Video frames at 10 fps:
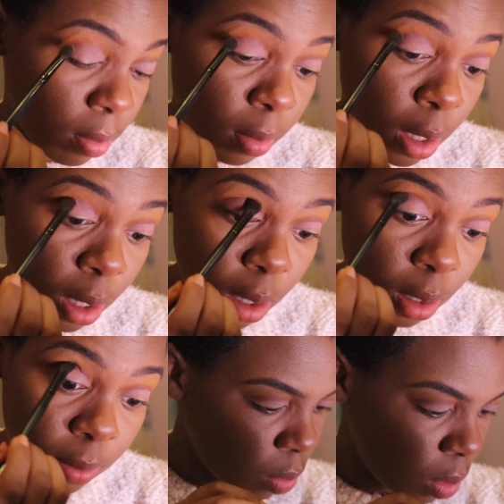but
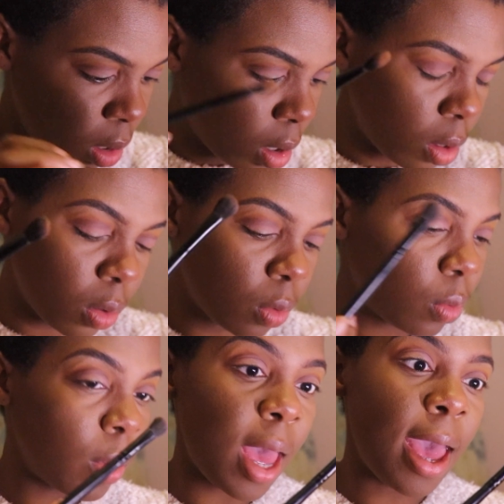I'm
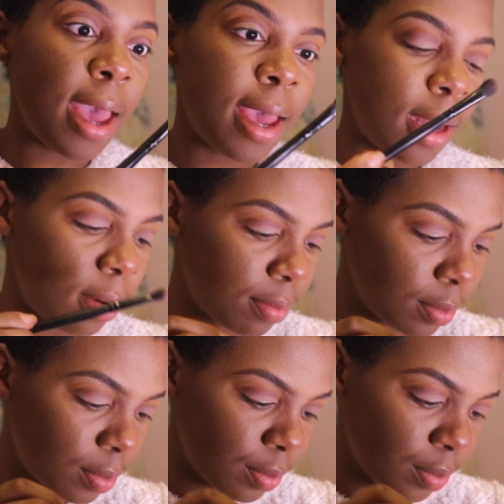gonna add
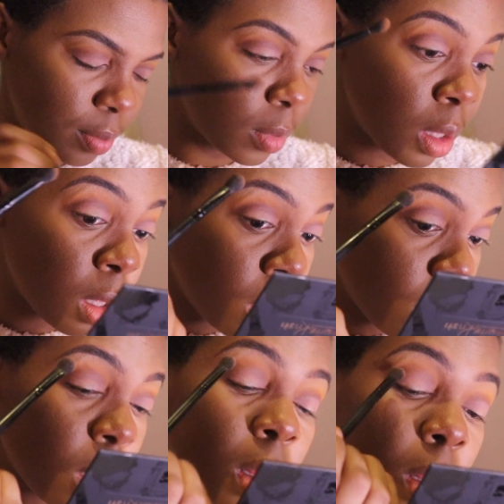
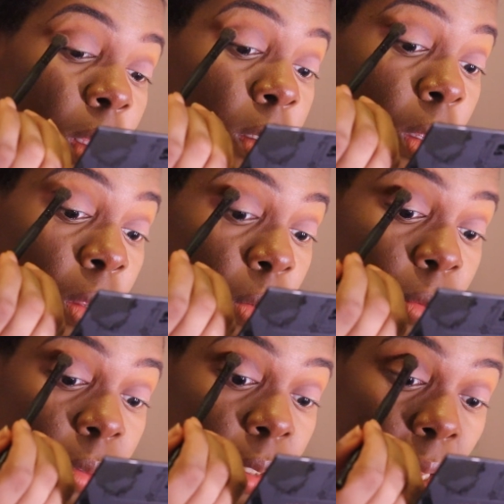this
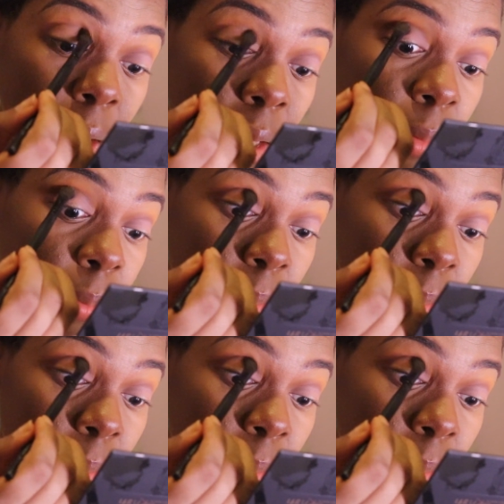on top